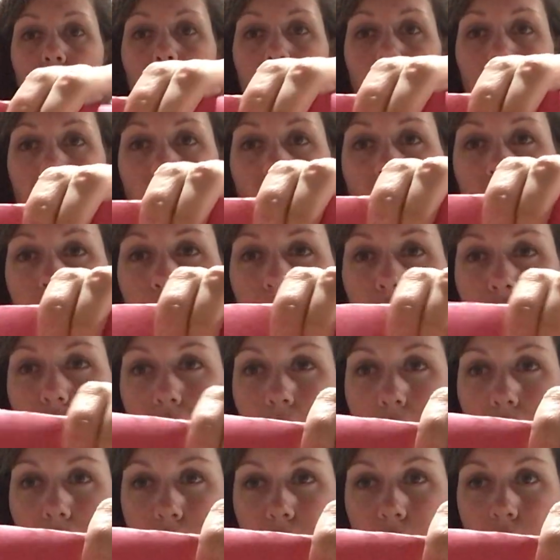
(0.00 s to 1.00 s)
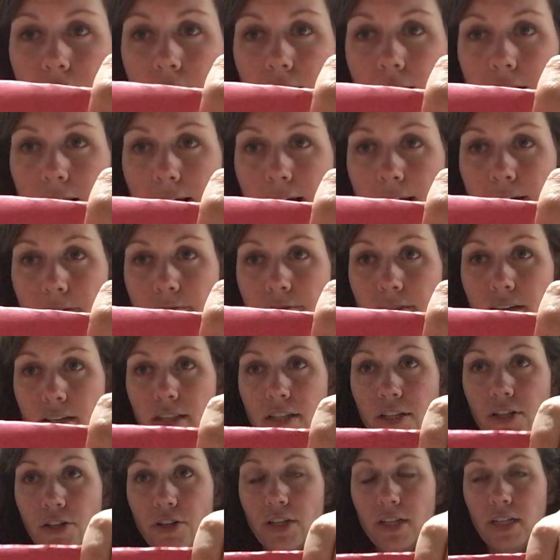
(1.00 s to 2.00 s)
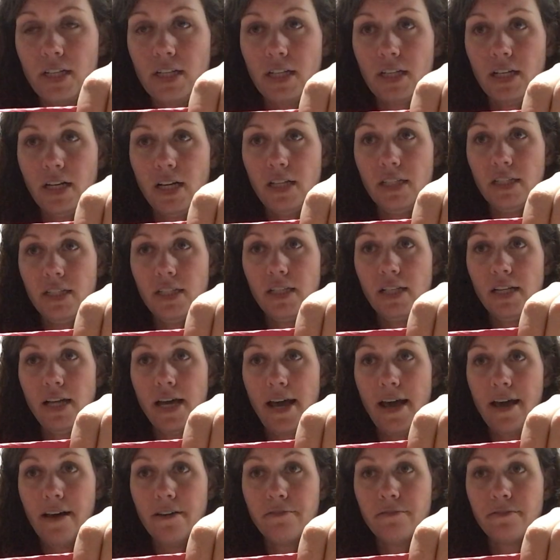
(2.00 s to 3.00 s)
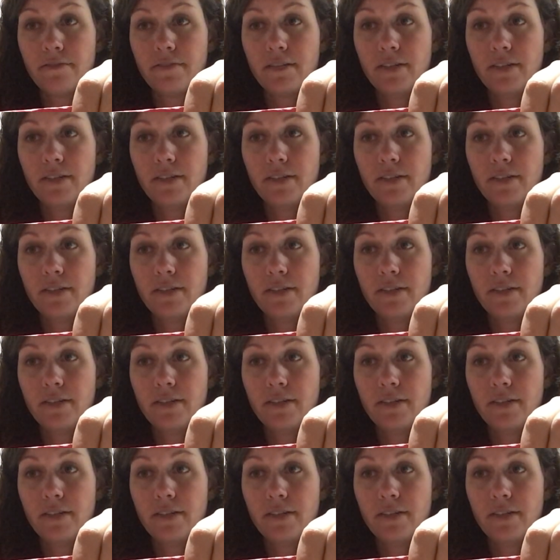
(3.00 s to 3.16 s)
a little bit less than half, and then you're going to cut it in half,